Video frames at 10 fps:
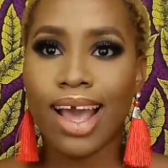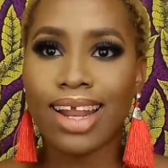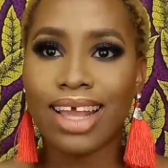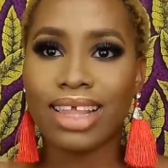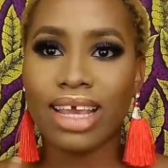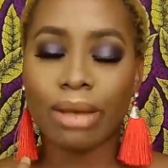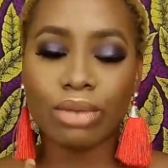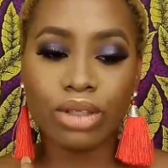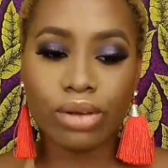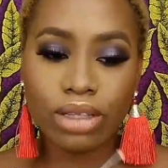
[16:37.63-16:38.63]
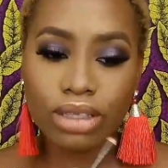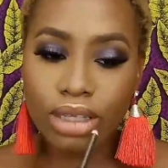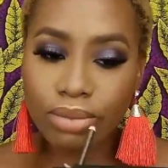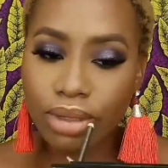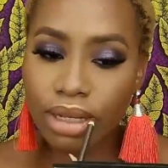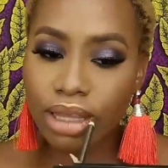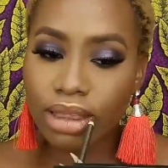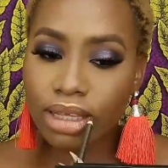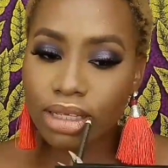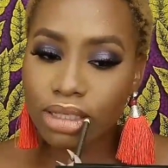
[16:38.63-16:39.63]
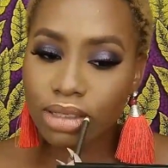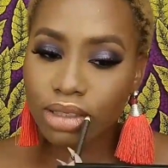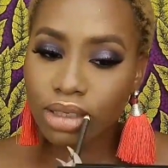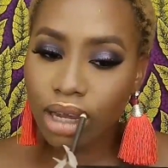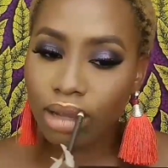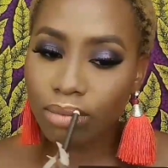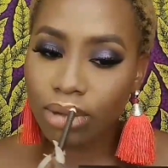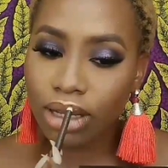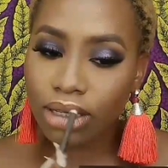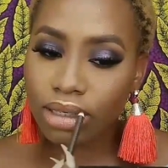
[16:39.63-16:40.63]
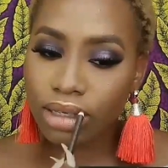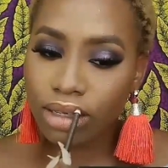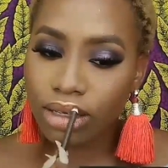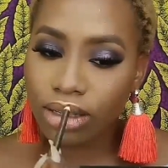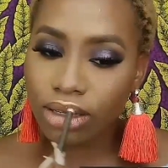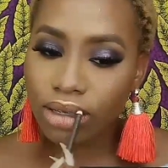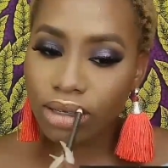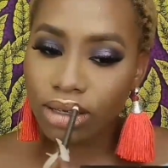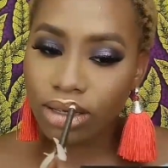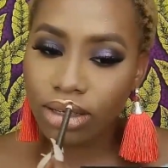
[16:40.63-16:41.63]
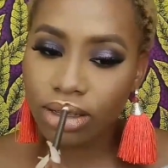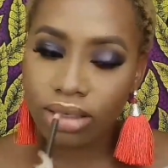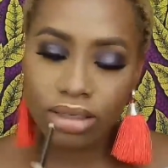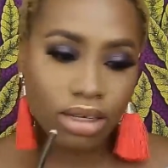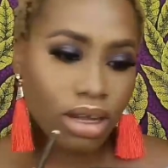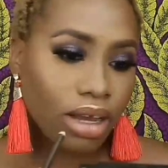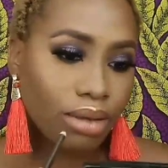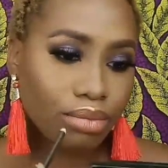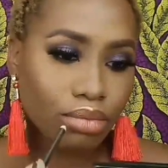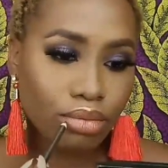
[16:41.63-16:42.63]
And I think I'm just going to leave it like this. Or should I blend it? Should I?